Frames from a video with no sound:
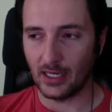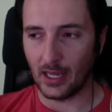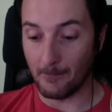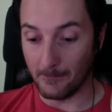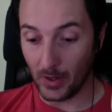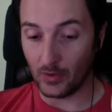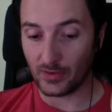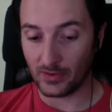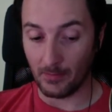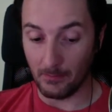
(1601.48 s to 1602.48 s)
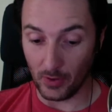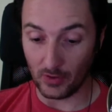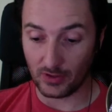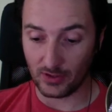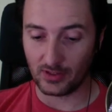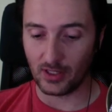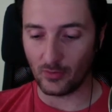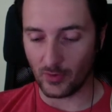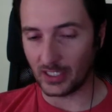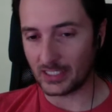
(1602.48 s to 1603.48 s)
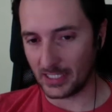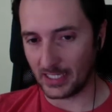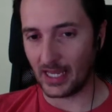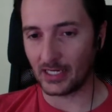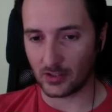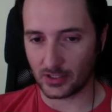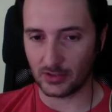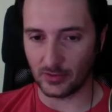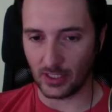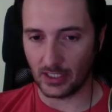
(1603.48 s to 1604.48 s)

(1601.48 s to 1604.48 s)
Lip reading: In both realistic and cartoony.